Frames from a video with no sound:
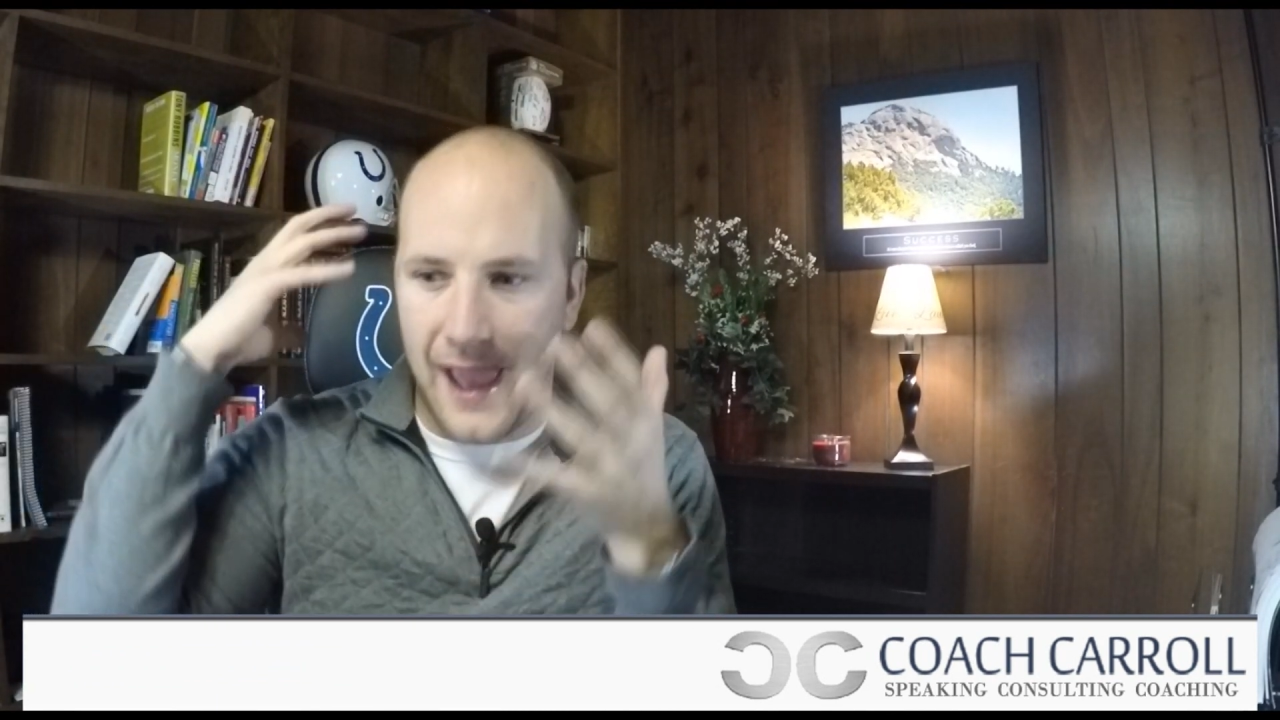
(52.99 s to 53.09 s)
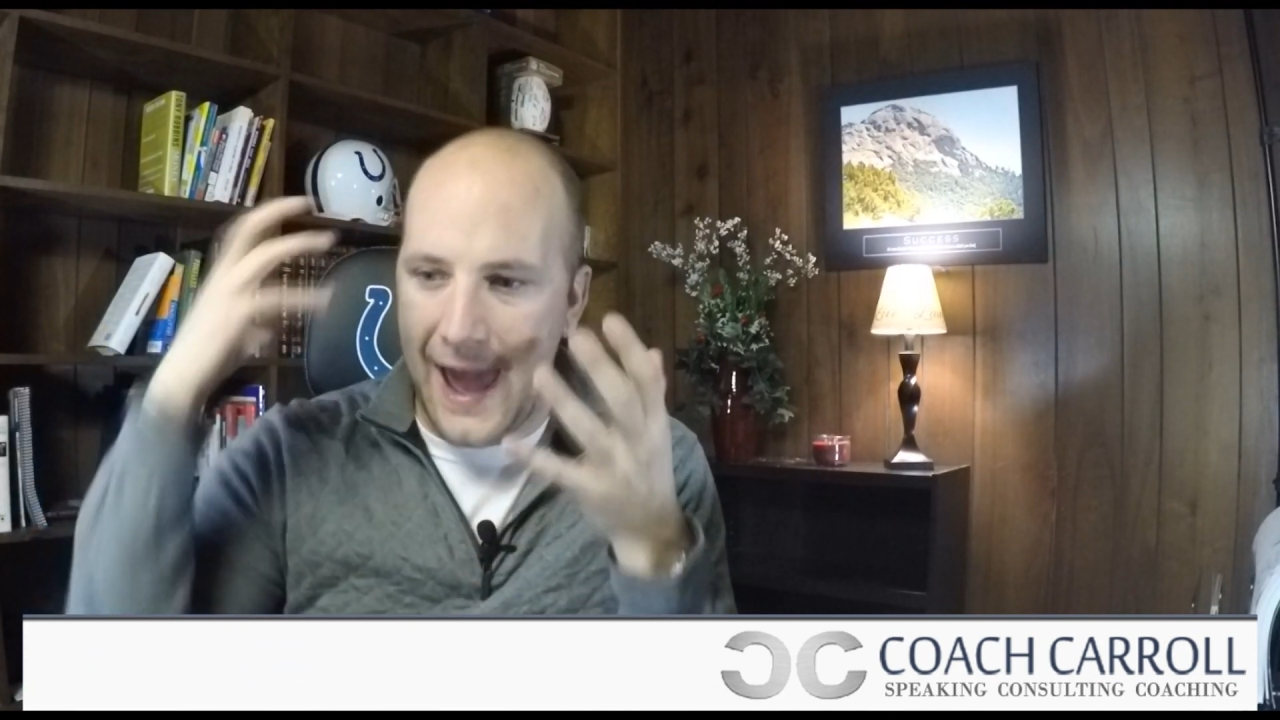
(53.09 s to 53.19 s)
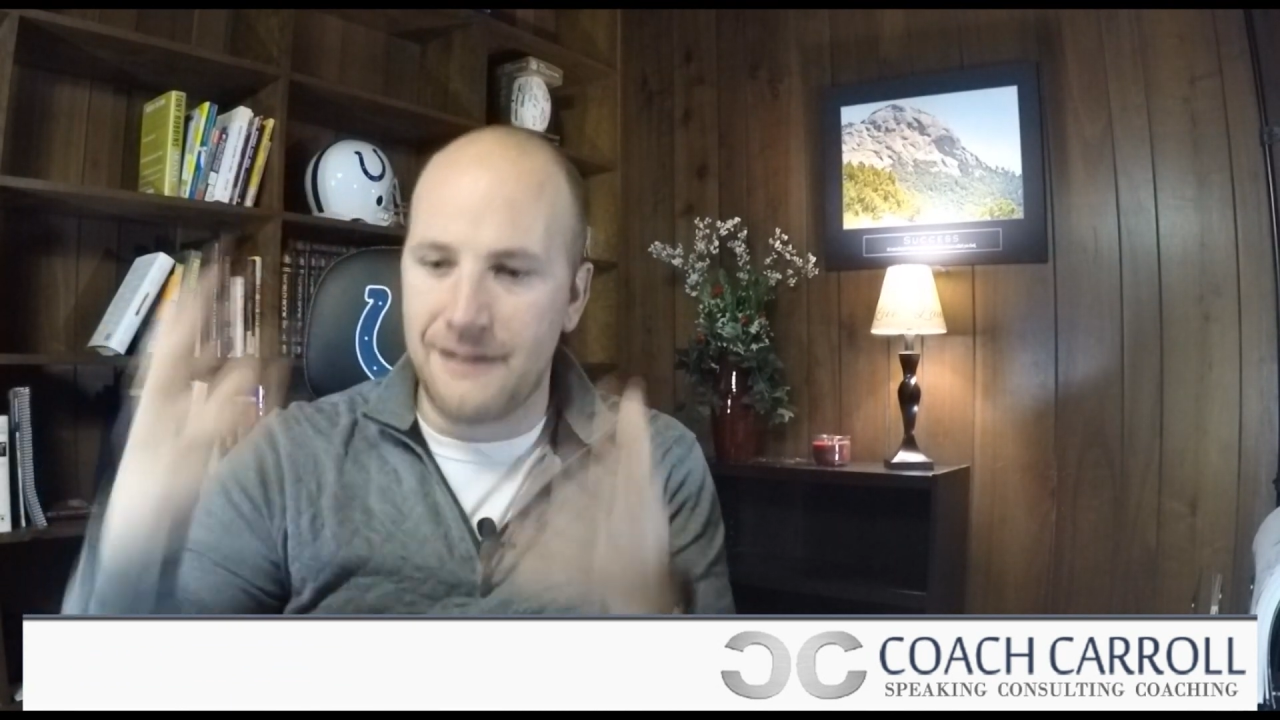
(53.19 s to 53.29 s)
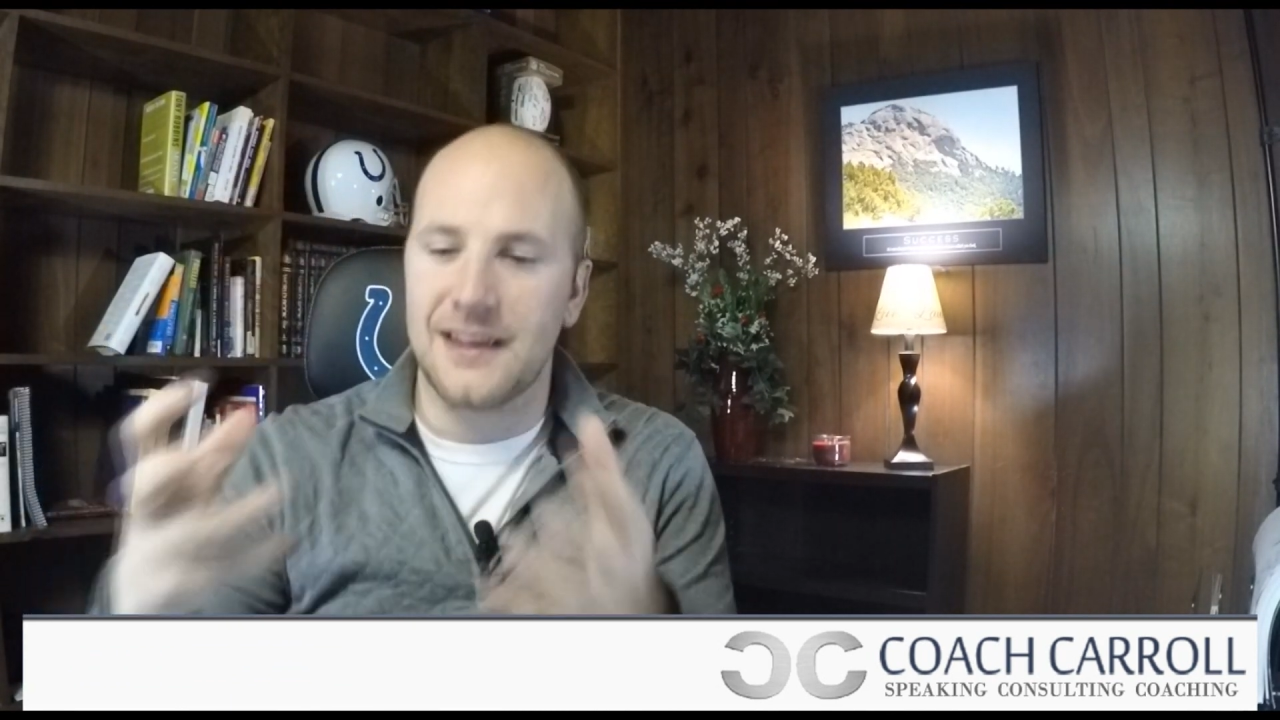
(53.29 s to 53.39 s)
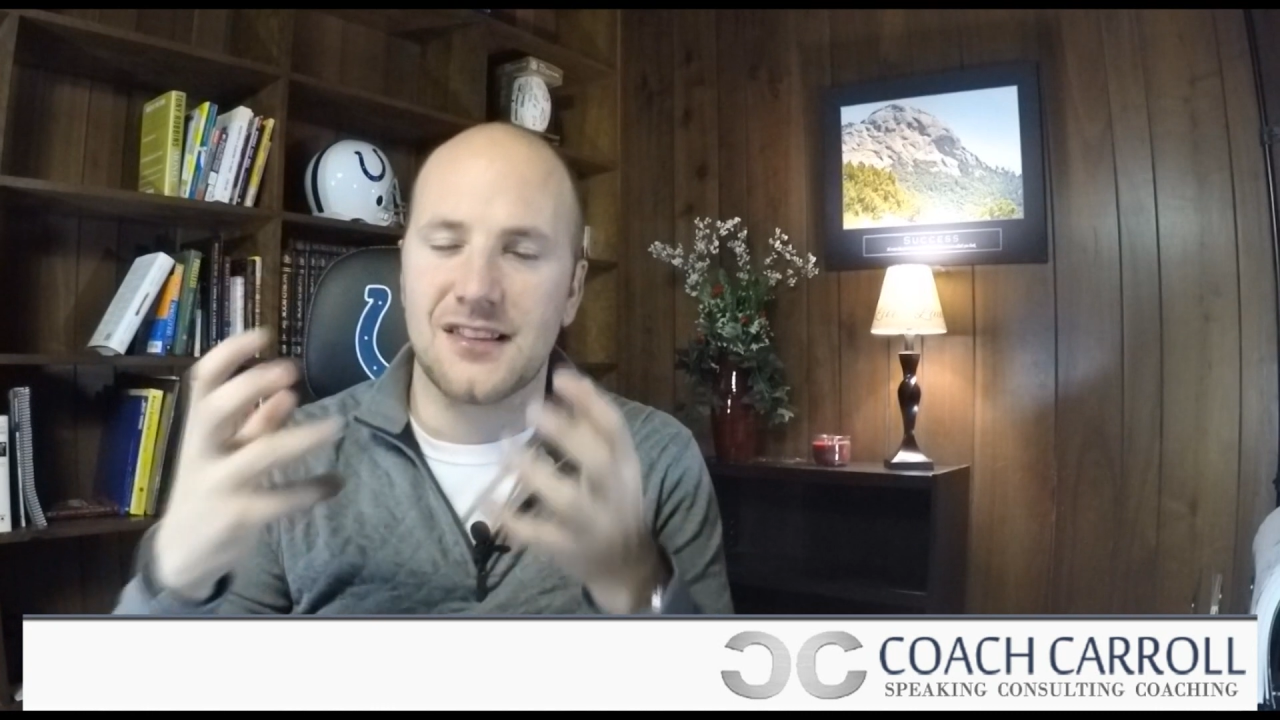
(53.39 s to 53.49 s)

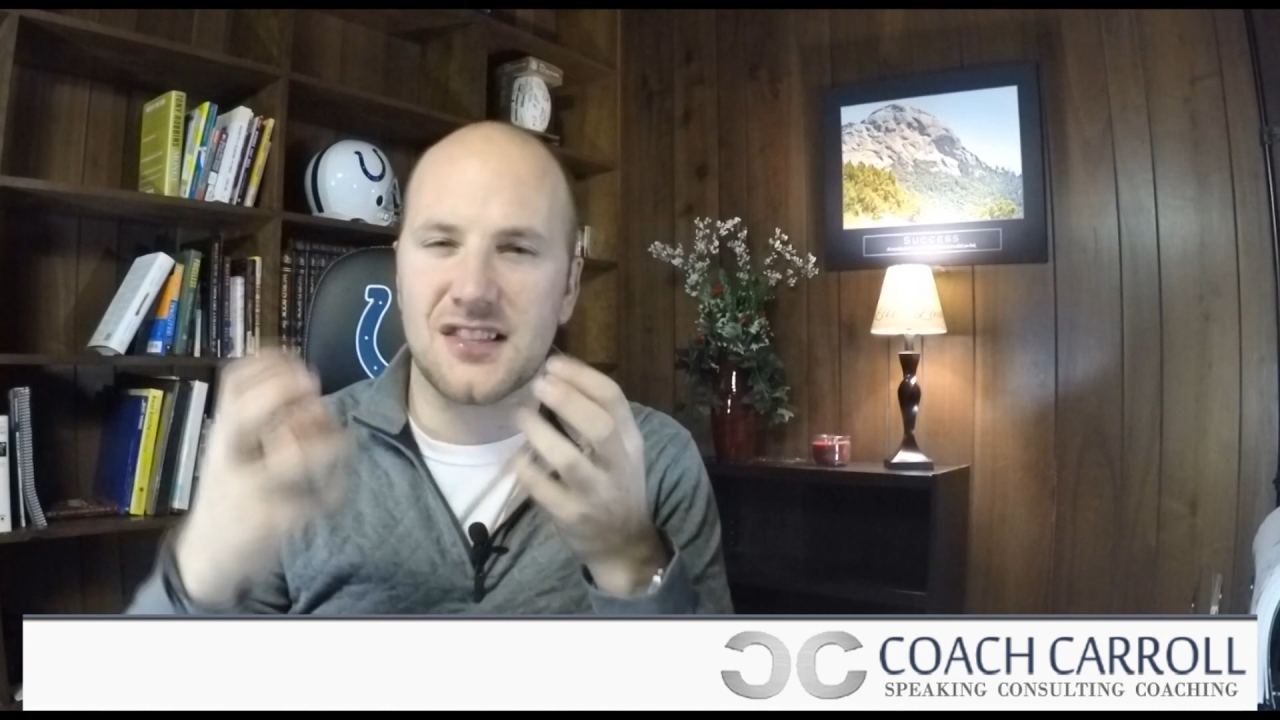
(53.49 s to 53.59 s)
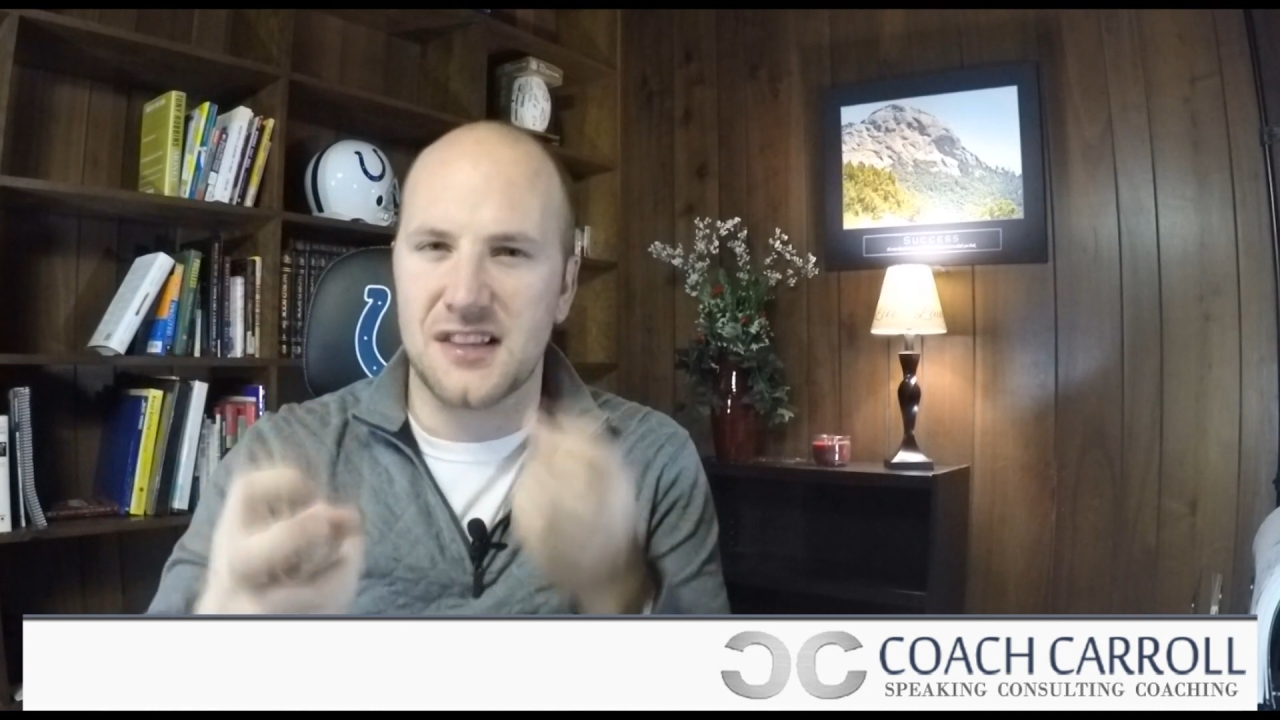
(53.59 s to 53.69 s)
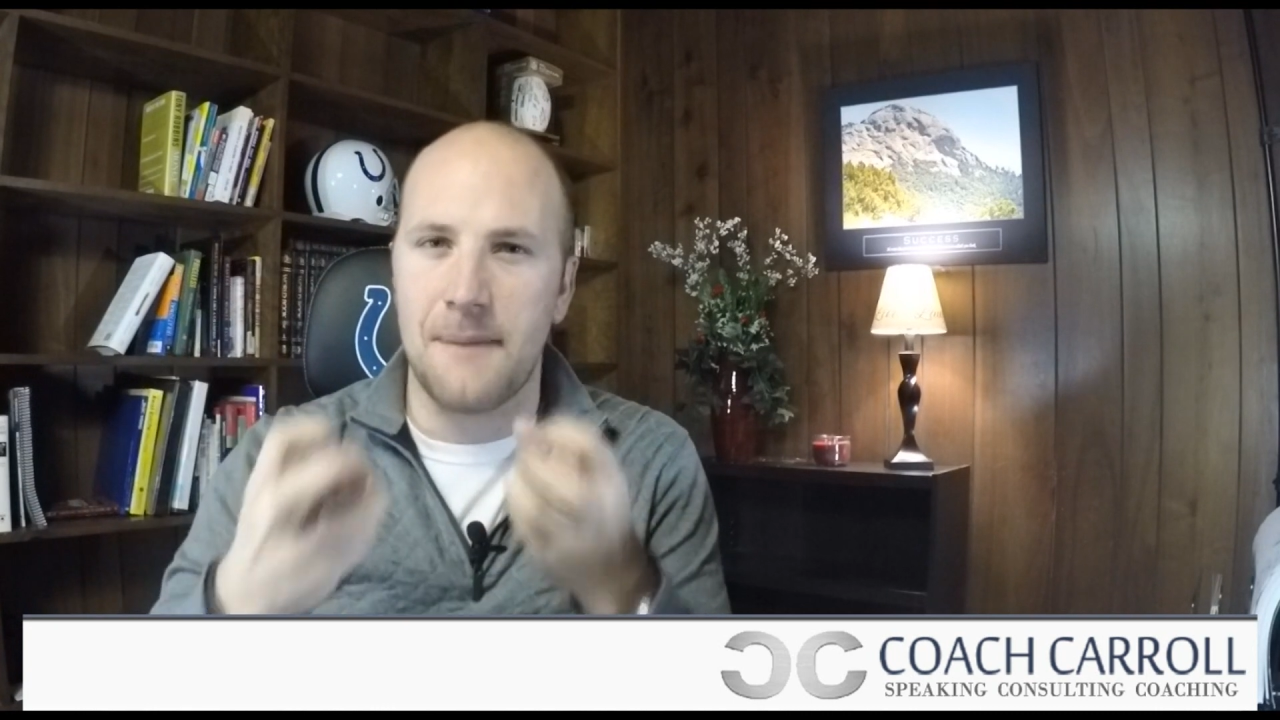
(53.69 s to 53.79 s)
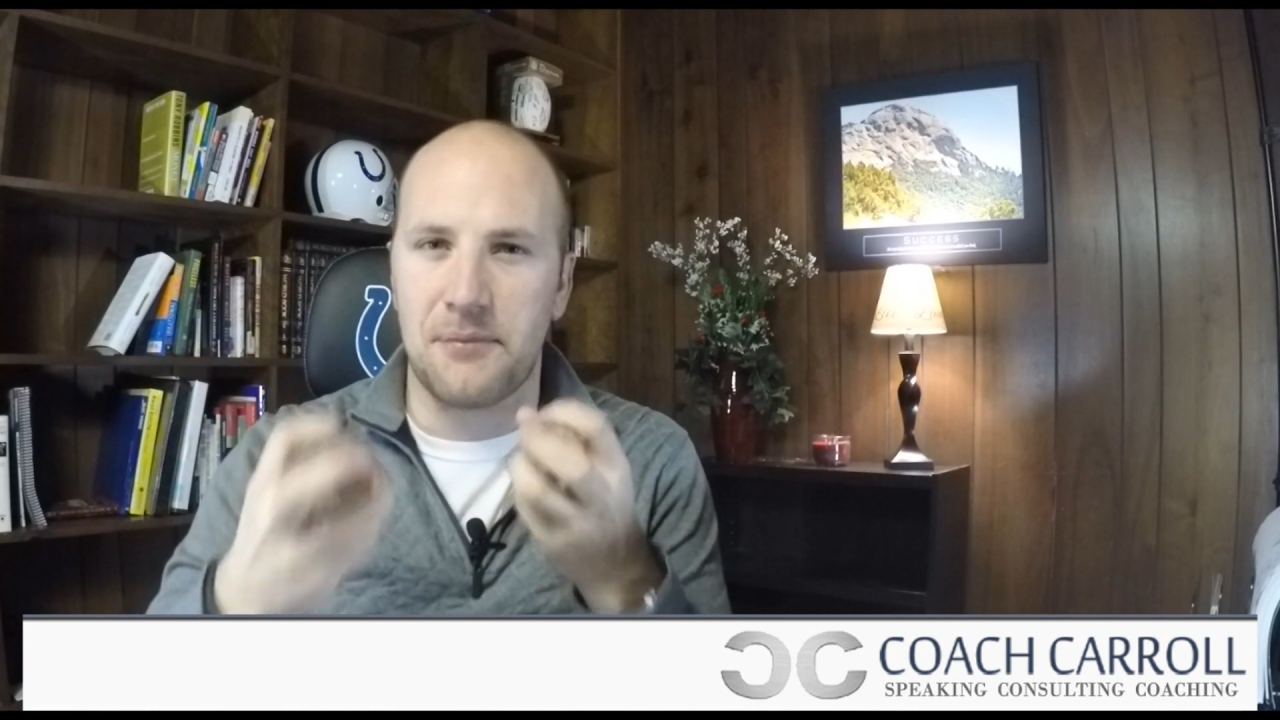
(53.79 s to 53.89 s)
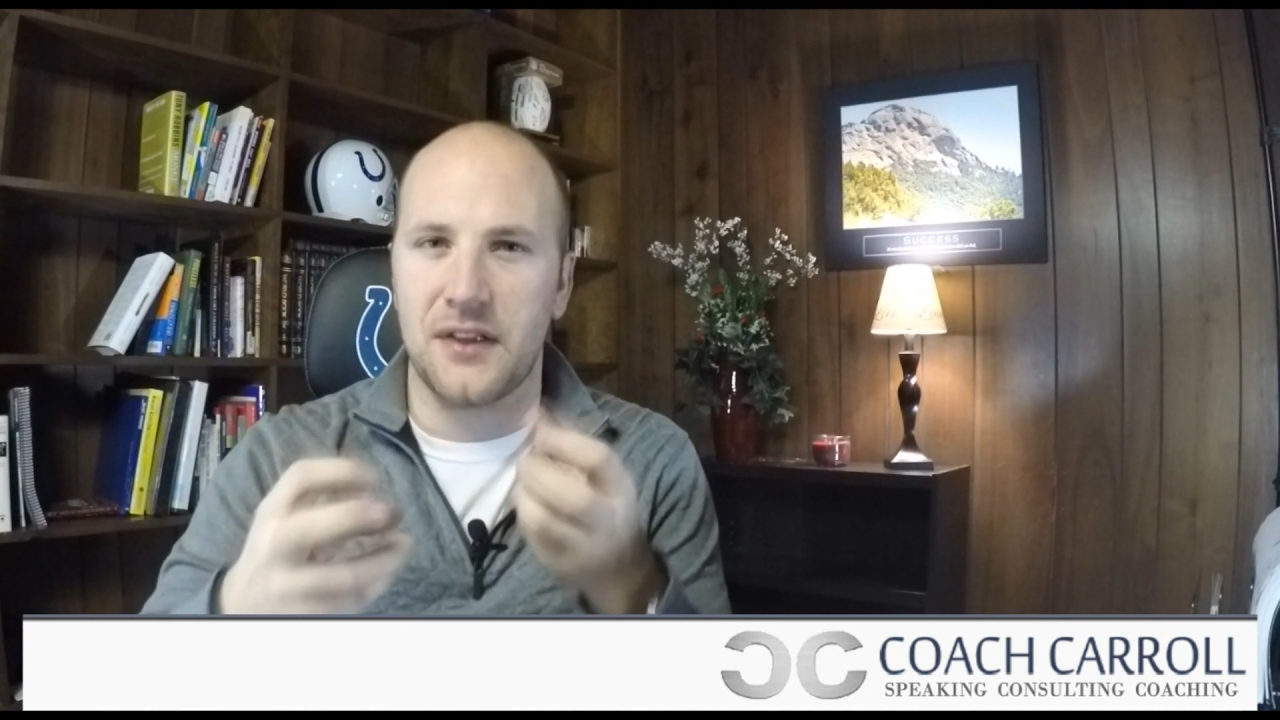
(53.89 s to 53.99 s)
having
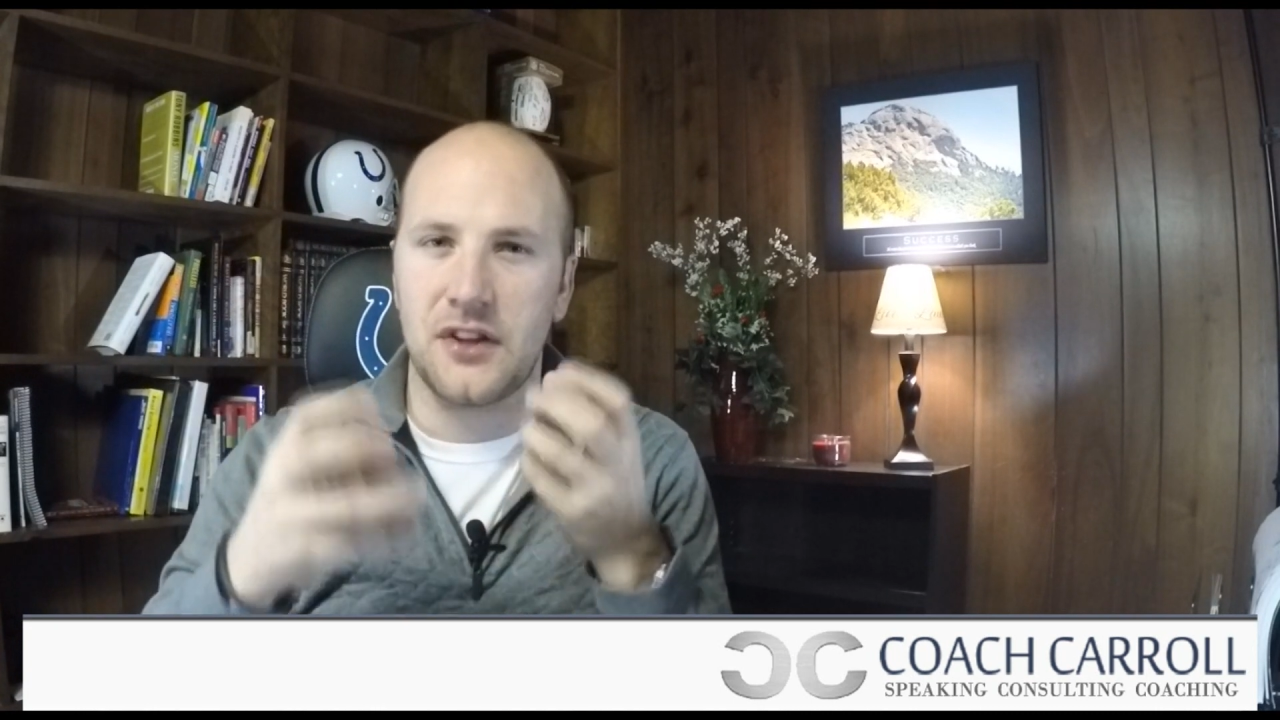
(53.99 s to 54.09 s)
something